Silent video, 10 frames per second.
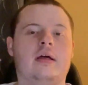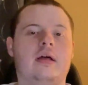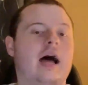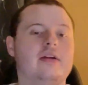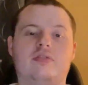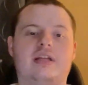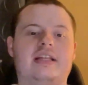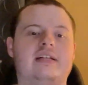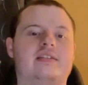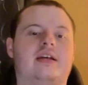I don't think
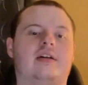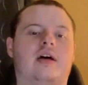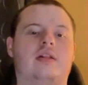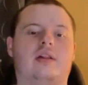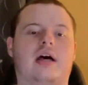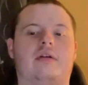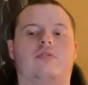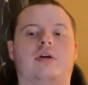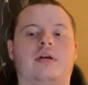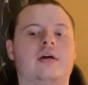that's not
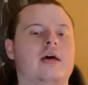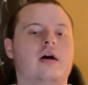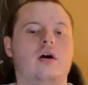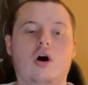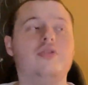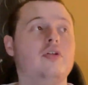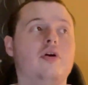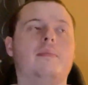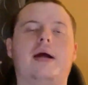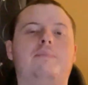unlikely. Although
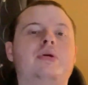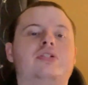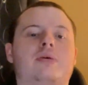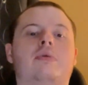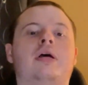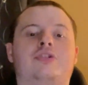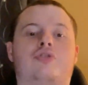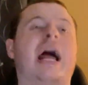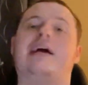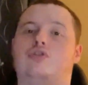there might be some
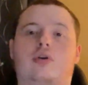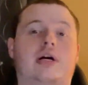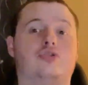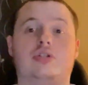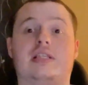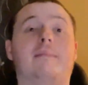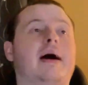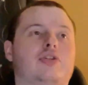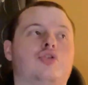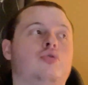international countries that
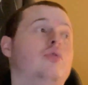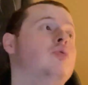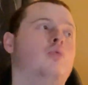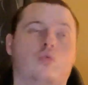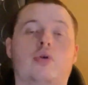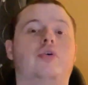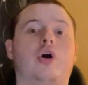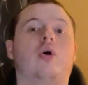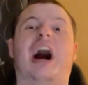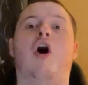might really
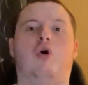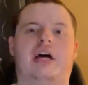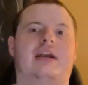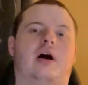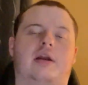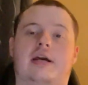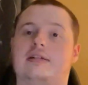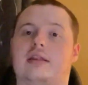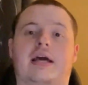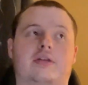go all in on
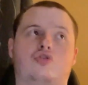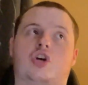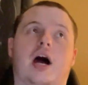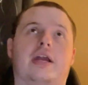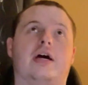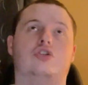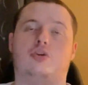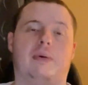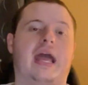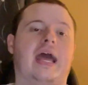it, like China,
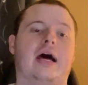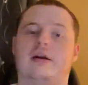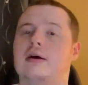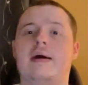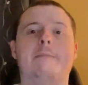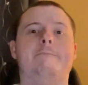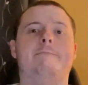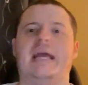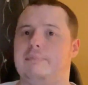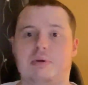Japan,
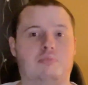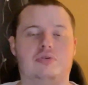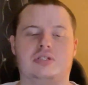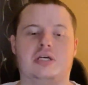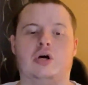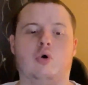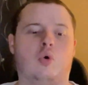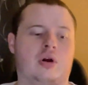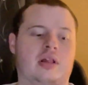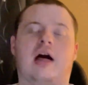maybe Brazil,
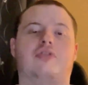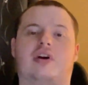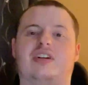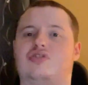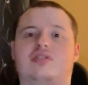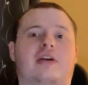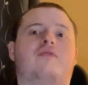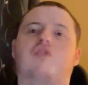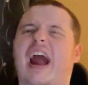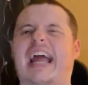or other countries like
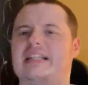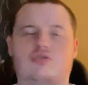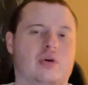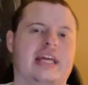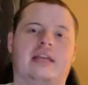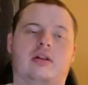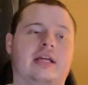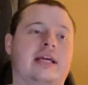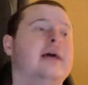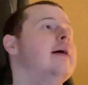France or
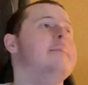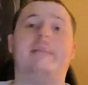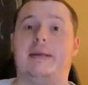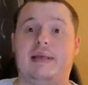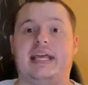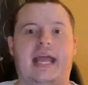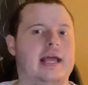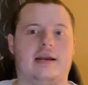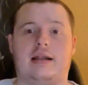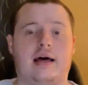Italy, maybe
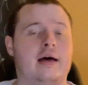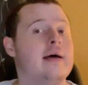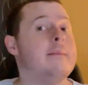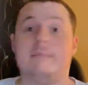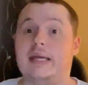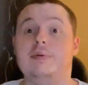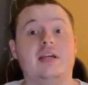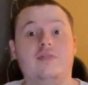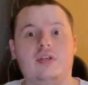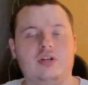Canada, maybe
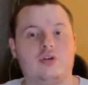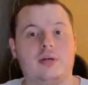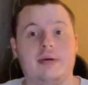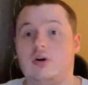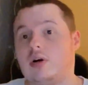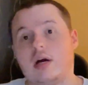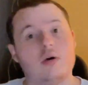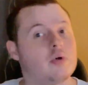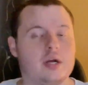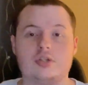even here in America,
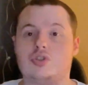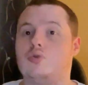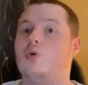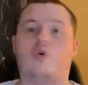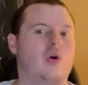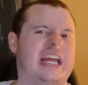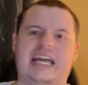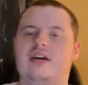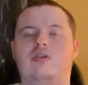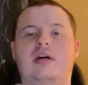we're not sure, or
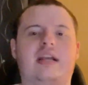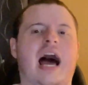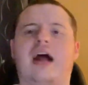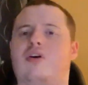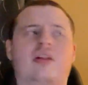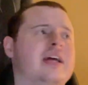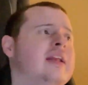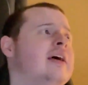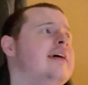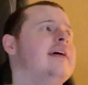England,
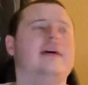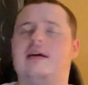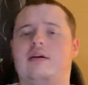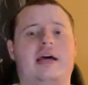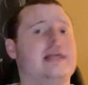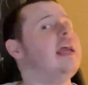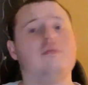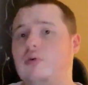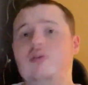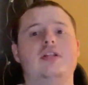Ireland. Like, it
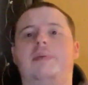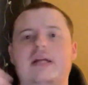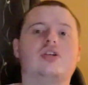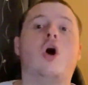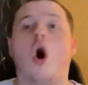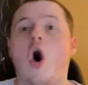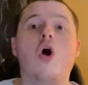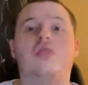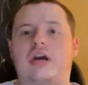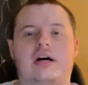really depends on
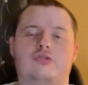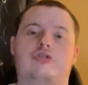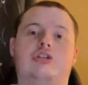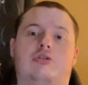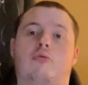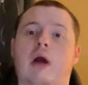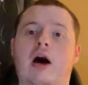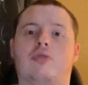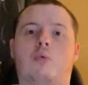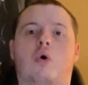all the countries
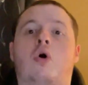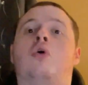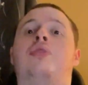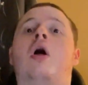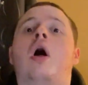around the world.